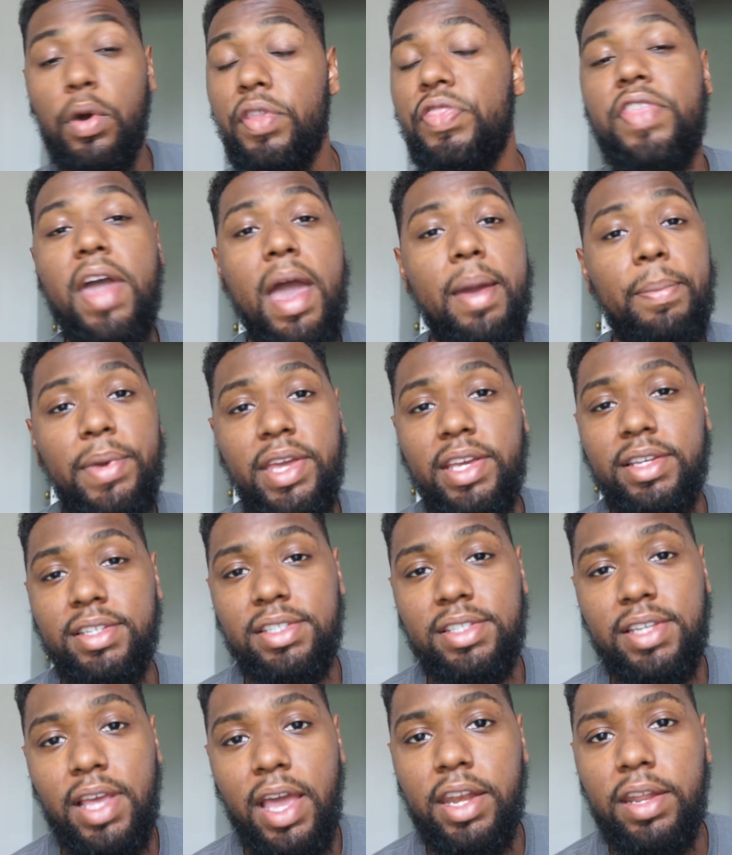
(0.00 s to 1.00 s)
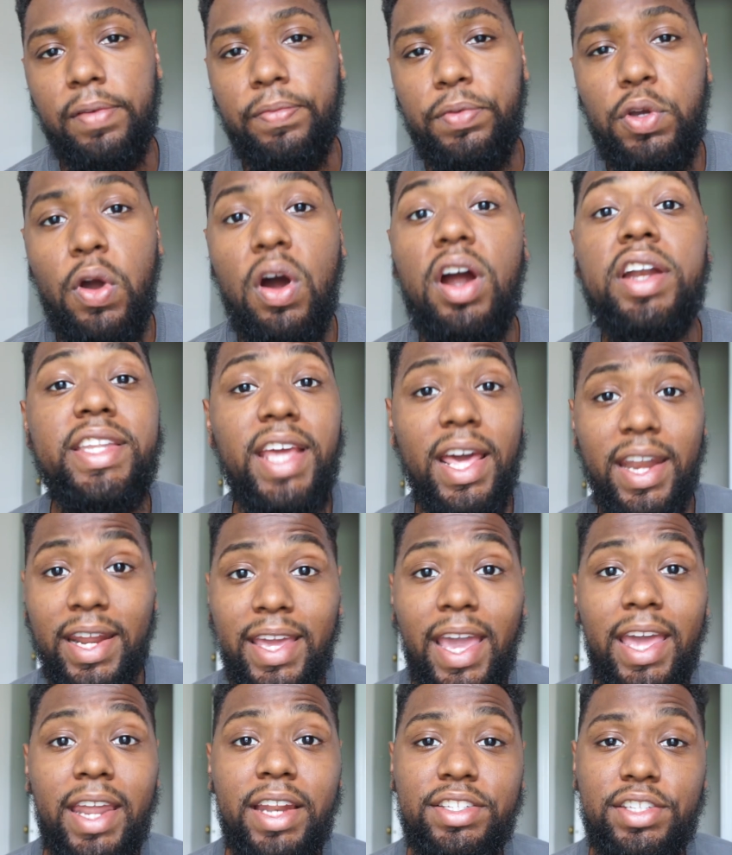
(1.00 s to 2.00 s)
With that being said, if you are
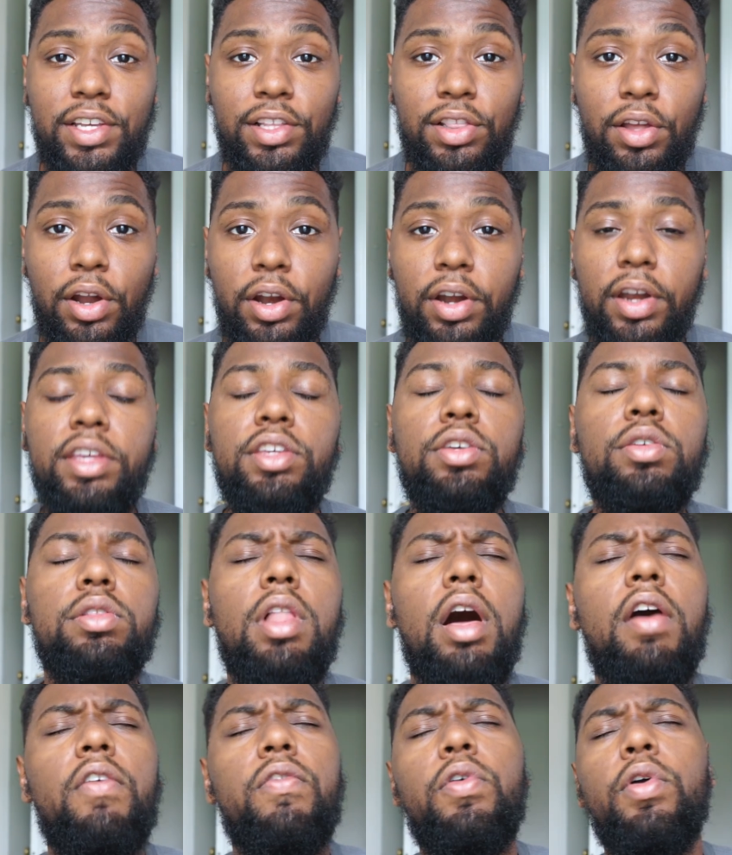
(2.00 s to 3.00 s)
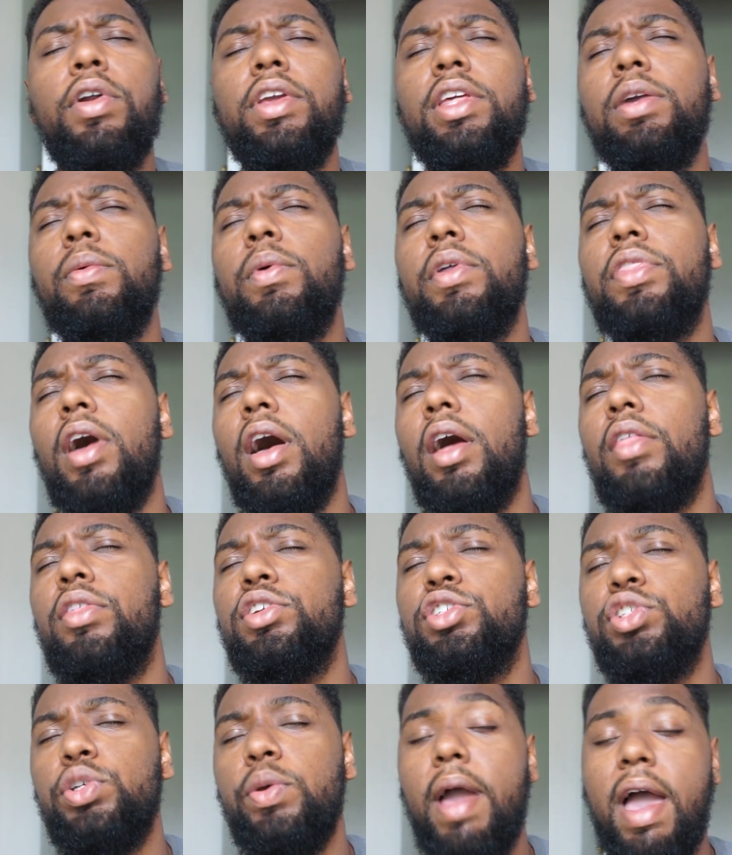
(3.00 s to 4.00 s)
dedicated to learning, you love working with
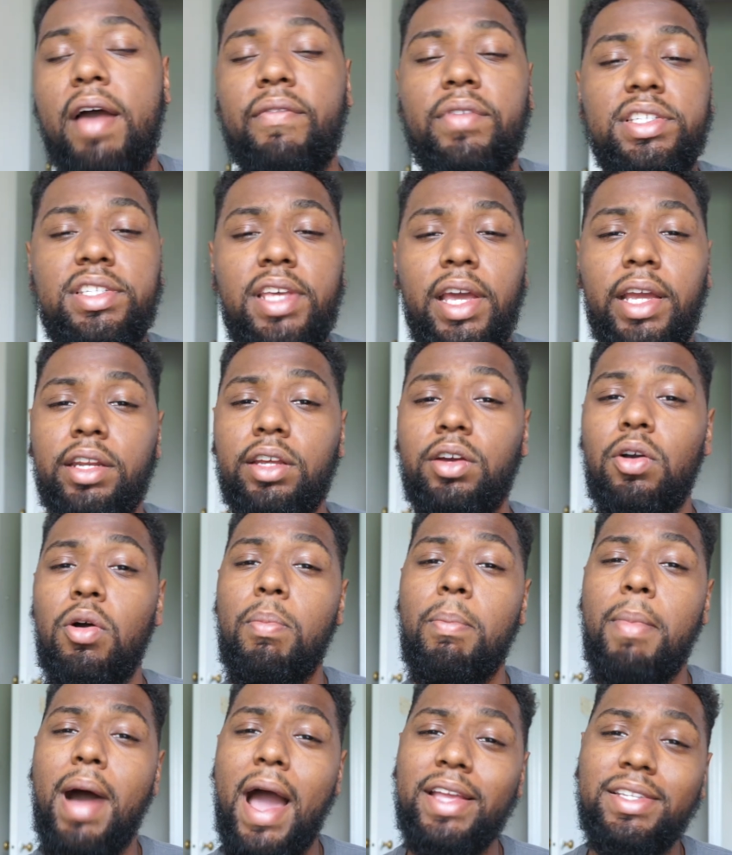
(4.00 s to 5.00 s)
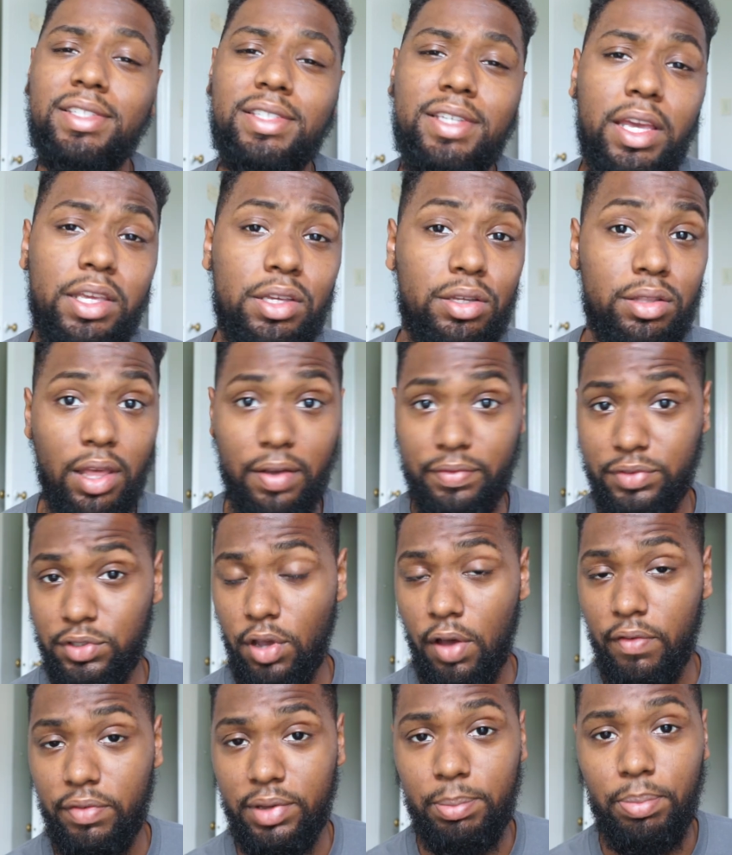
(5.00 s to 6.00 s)
others, you have a technical mindset, you
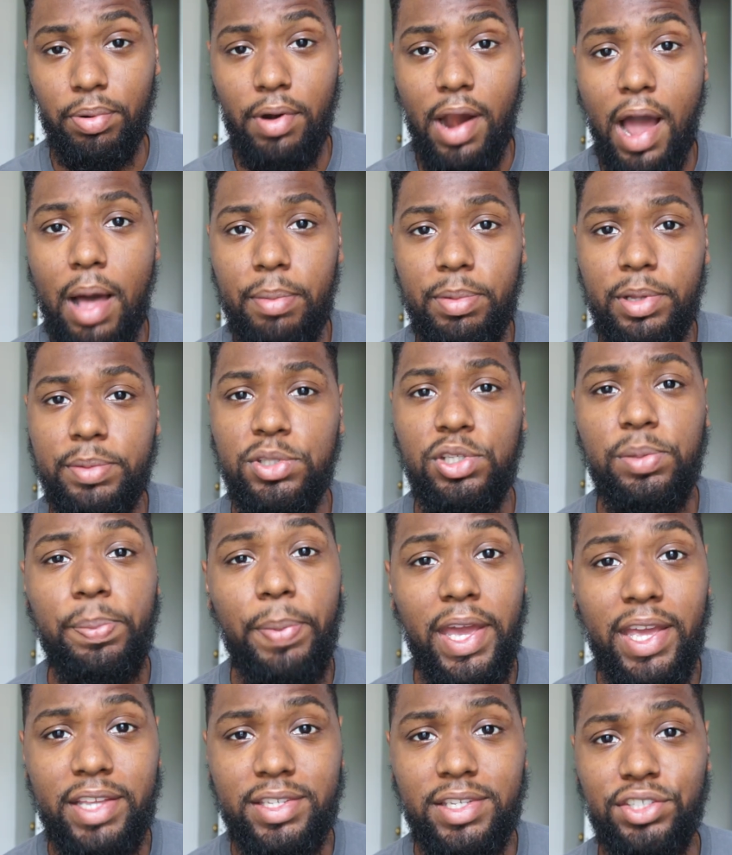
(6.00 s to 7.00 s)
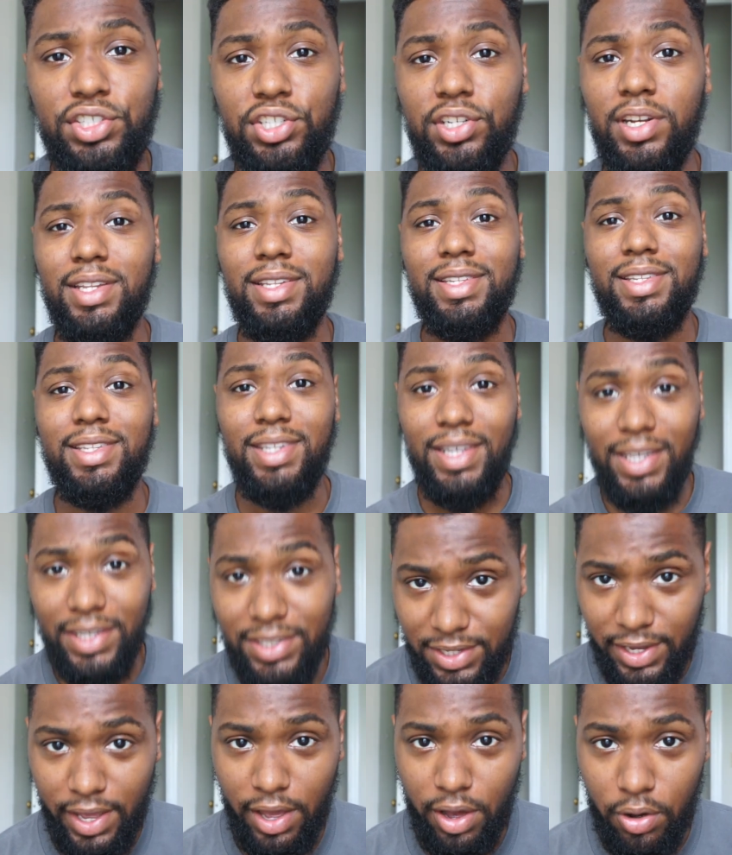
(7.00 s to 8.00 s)
love solving problems, you pay attention to
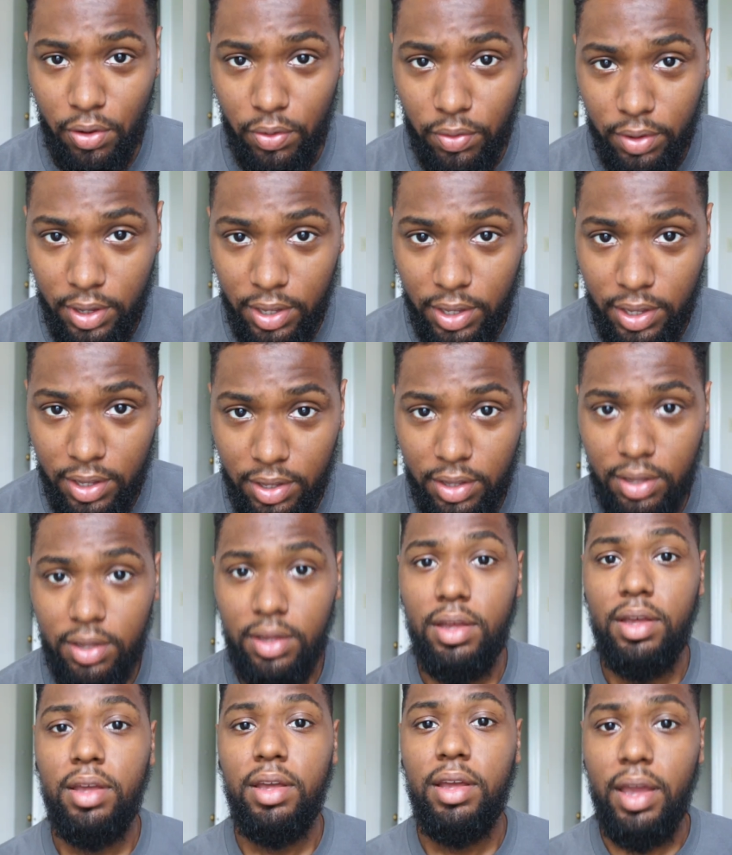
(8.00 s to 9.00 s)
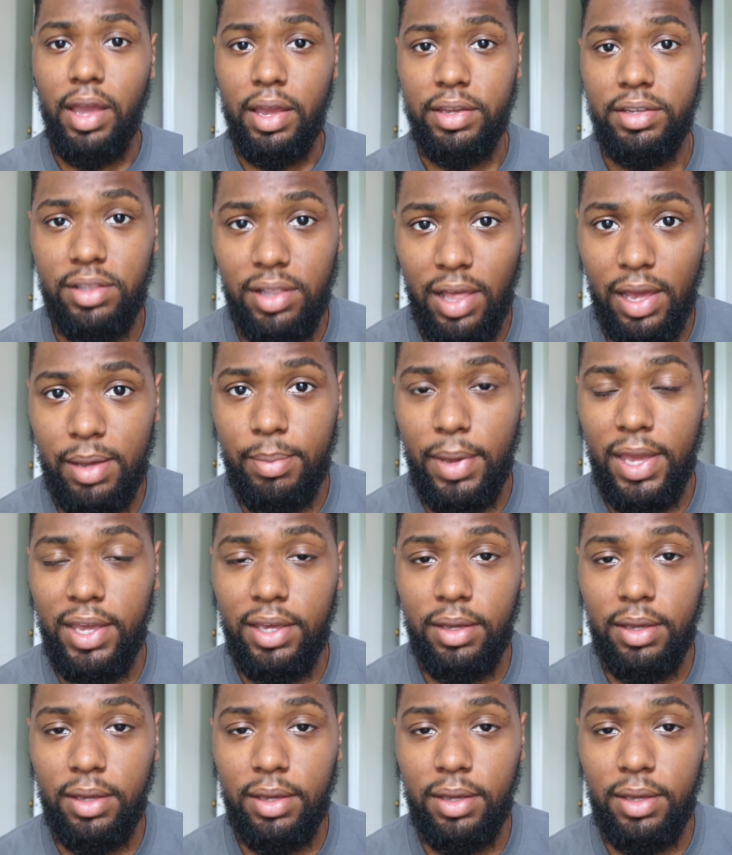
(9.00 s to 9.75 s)
detail, and you like